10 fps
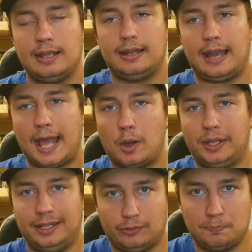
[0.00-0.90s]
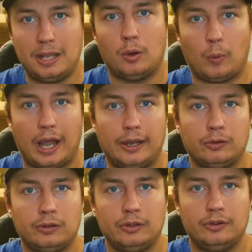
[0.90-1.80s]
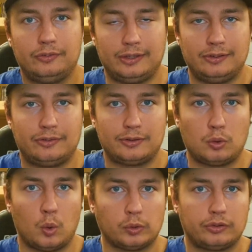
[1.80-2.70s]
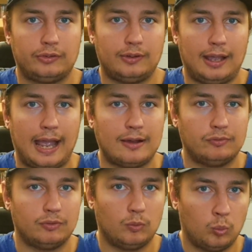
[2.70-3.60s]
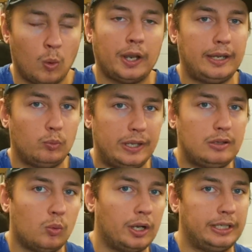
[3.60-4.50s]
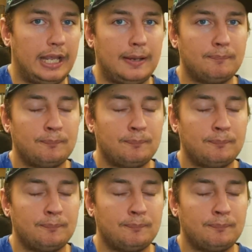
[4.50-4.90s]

Now, it's been a while since the Colts have won a week one game.